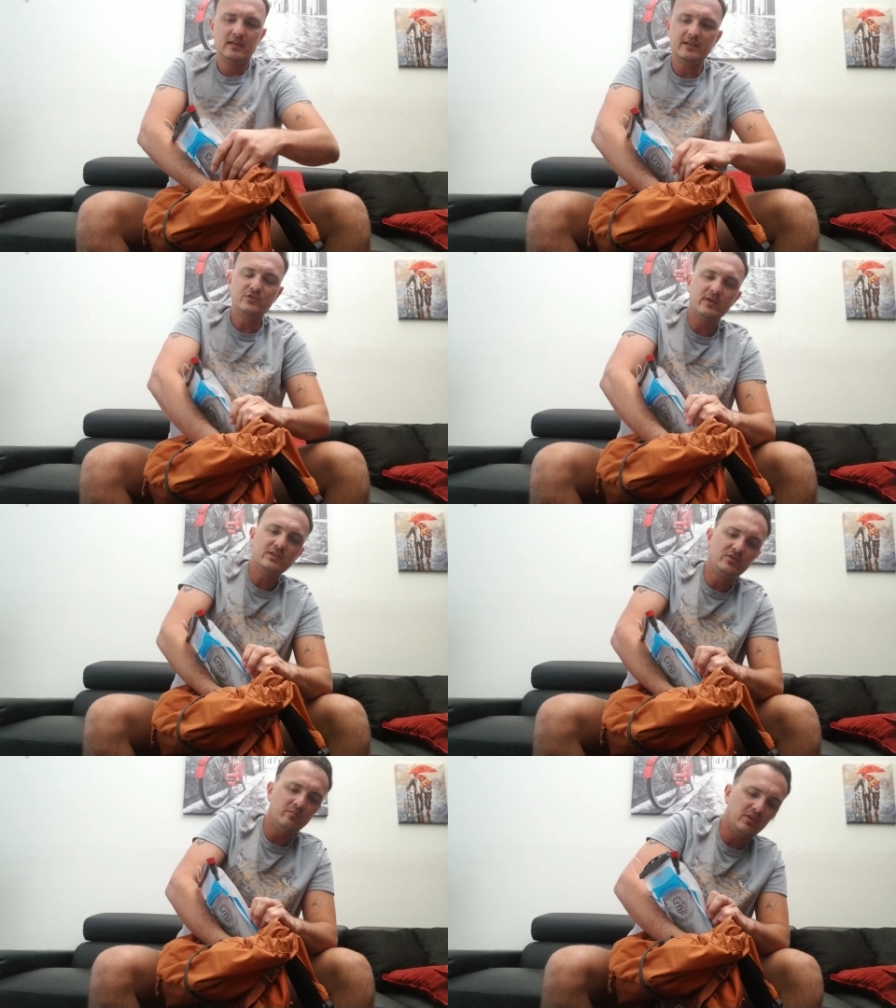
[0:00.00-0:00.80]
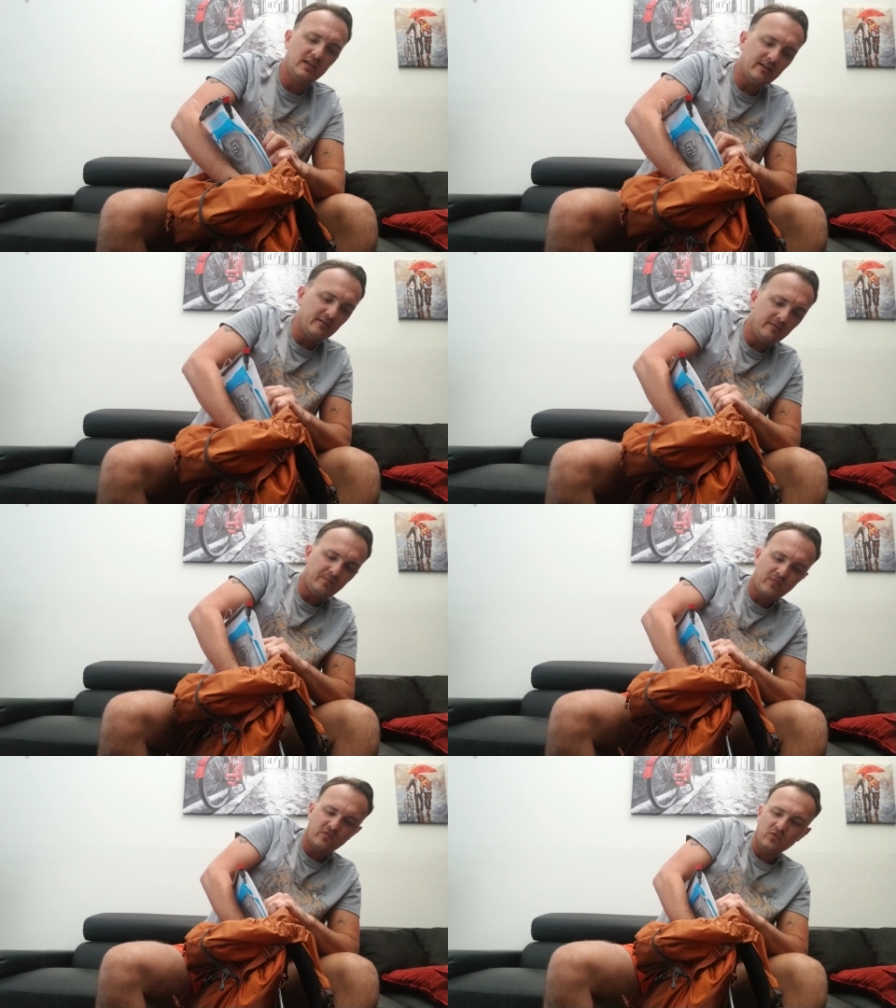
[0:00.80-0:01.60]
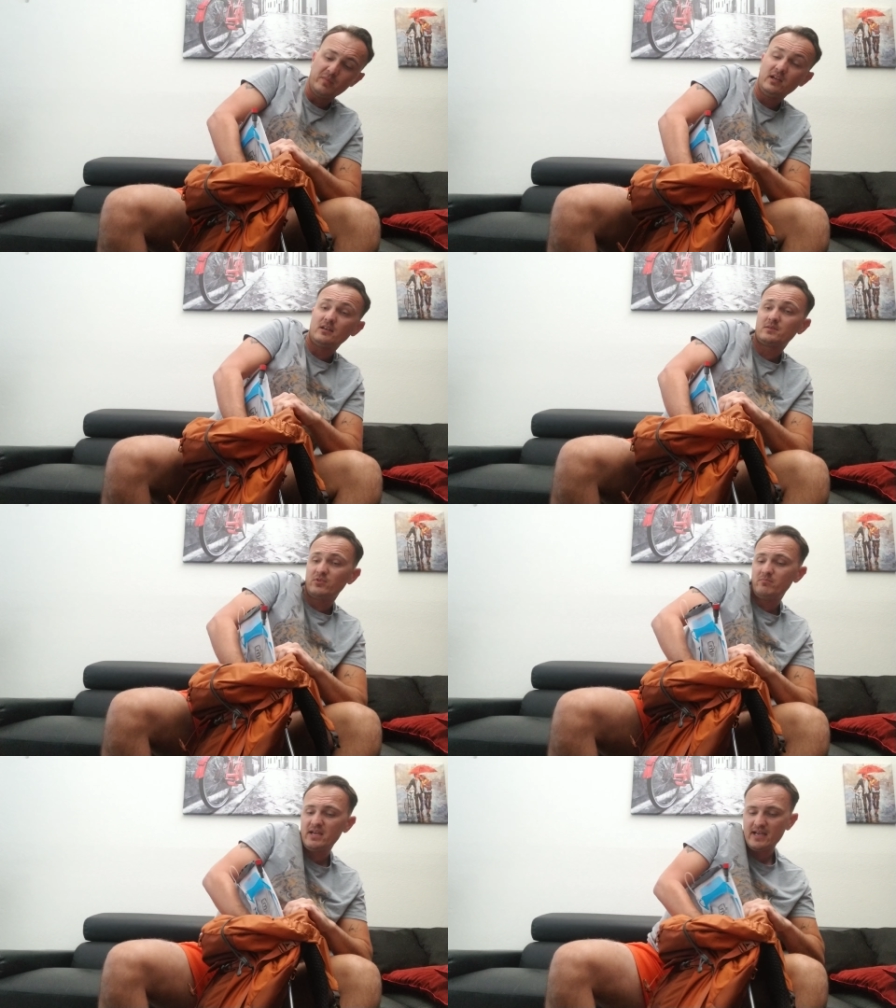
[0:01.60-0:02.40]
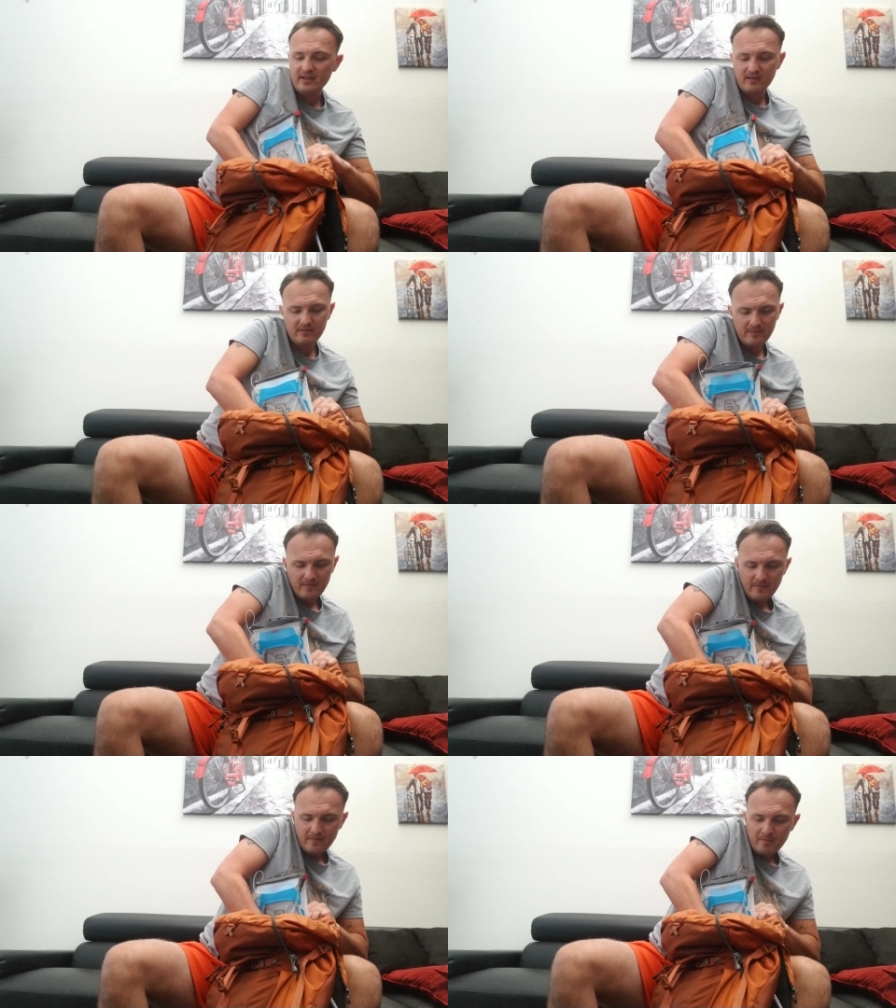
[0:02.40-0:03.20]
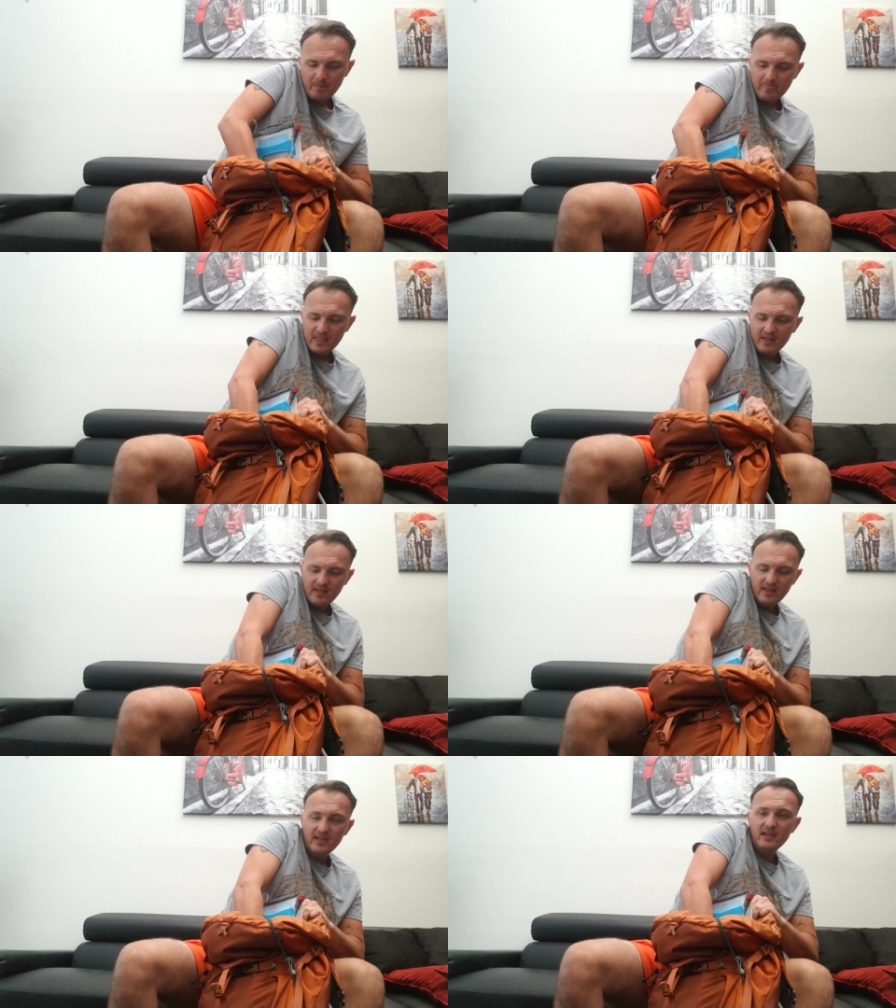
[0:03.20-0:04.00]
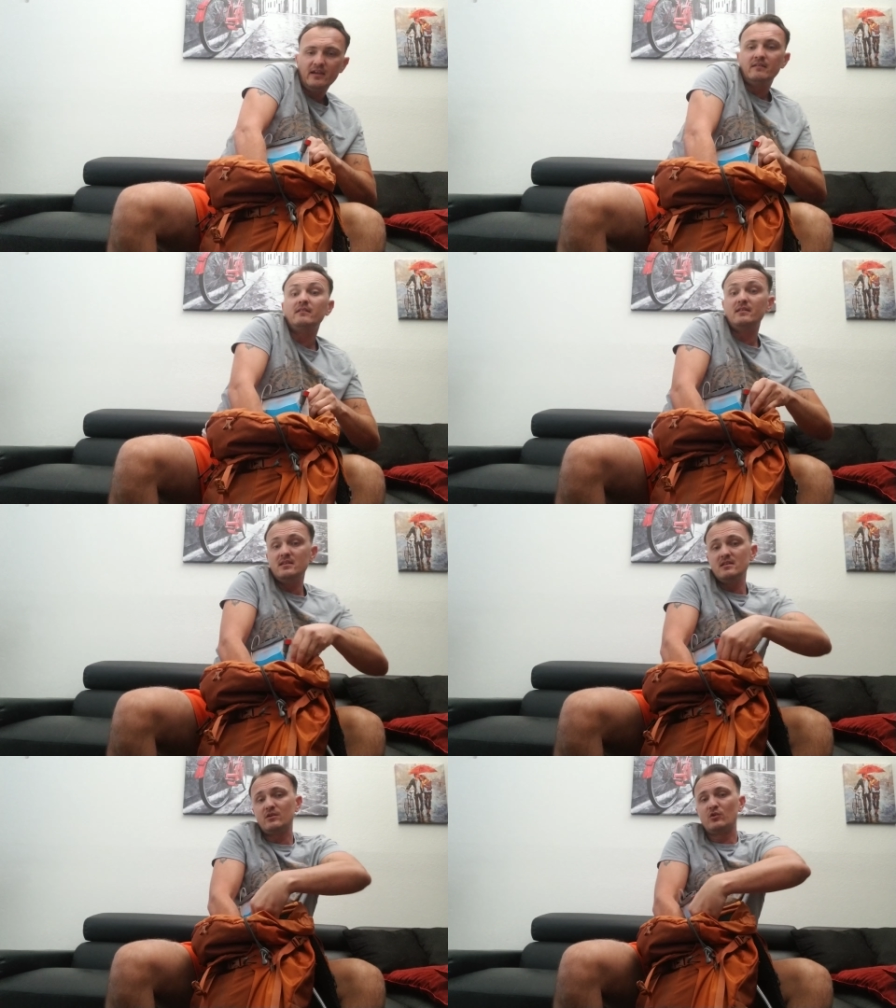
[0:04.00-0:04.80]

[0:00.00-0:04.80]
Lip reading: hydration bladder from my Osprey pack, and the